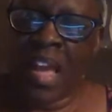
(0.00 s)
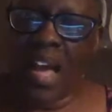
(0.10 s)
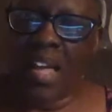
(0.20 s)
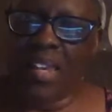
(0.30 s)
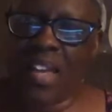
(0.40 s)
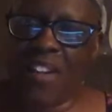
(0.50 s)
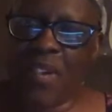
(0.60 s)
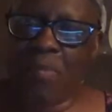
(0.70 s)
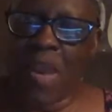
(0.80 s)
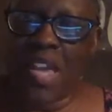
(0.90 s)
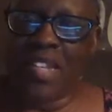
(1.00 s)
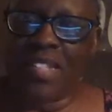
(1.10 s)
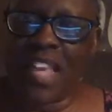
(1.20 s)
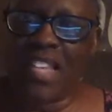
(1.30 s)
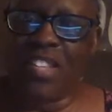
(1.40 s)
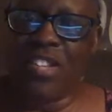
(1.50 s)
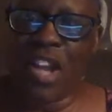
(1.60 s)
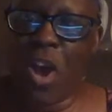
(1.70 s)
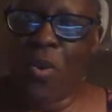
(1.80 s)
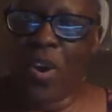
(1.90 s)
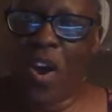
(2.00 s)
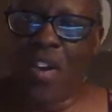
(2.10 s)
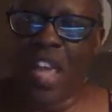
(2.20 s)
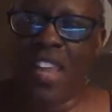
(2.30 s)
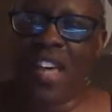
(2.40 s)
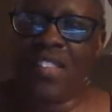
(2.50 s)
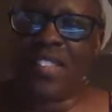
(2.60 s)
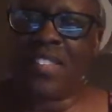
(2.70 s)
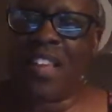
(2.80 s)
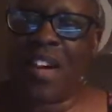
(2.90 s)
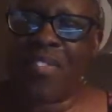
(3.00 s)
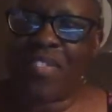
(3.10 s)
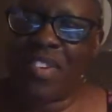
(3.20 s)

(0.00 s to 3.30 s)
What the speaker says: I love it. Pandy says no to all that other stuff.